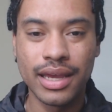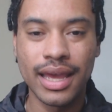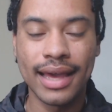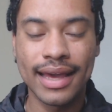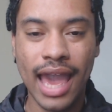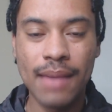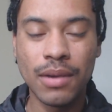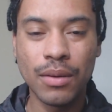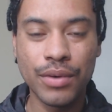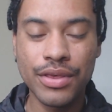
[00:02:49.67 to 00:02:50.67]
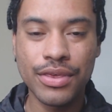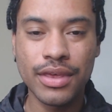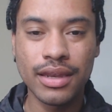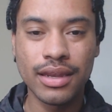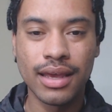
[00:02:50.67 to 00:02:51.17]
and came up with
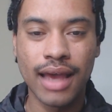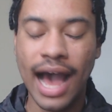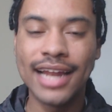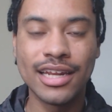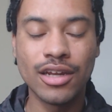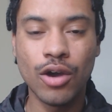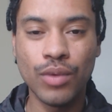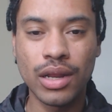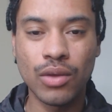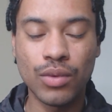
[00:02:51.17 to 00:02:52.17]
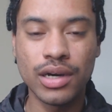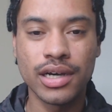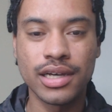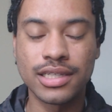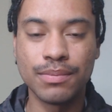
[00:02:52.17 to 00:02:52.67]
it, I didn't know what it
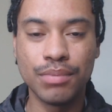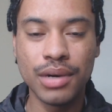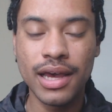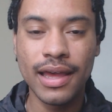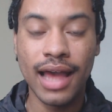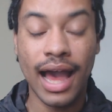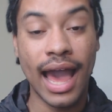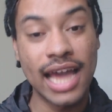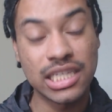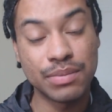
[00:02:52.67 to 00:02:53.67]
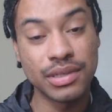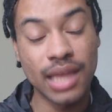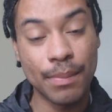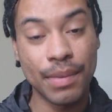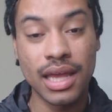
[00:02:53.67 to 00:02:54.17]
was. But I had to put
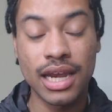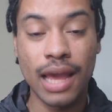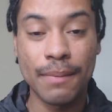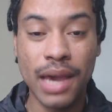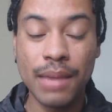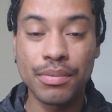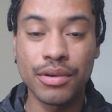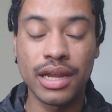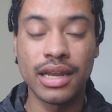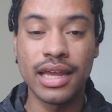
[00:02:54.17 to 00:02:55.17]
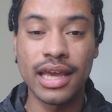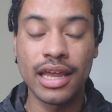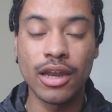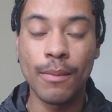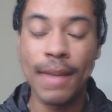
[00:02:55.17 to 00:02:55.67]
that pen to that paper, and
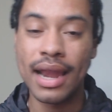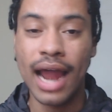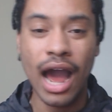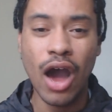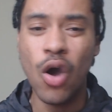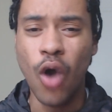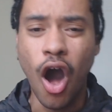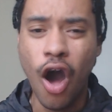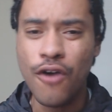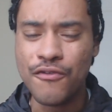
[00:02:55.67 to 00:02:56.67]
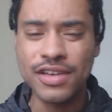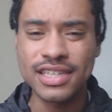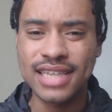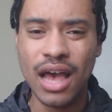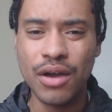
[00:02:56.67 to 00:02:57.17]
then no matter how off it
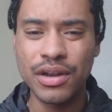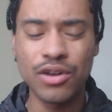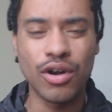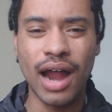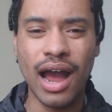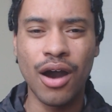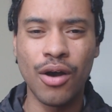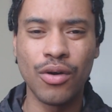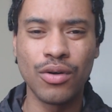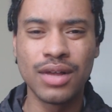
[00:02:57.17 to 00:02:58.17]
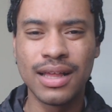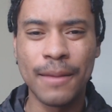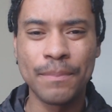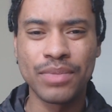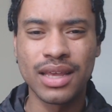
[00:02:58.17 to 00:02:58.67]
sounded or how
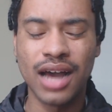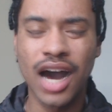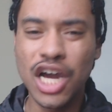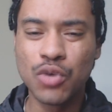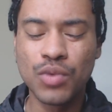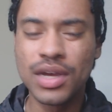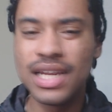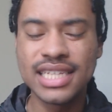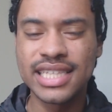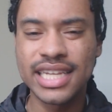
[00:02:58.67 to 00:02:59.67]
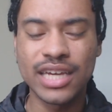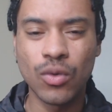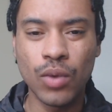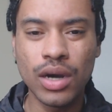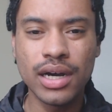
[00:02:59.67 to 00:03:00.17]
unrealistic it
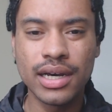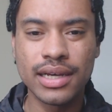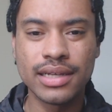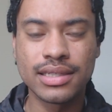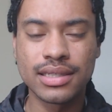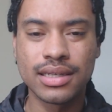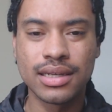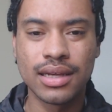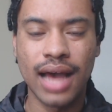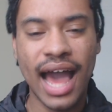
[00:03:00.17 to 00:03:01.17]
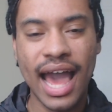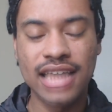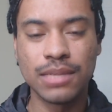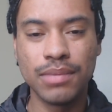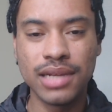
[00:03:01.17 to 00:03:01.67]
was, I had
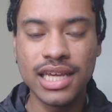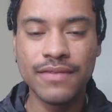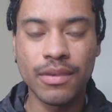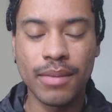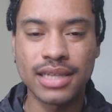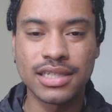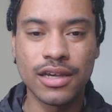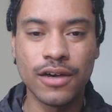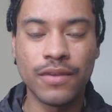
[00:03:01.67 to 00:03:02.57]
to believe in myself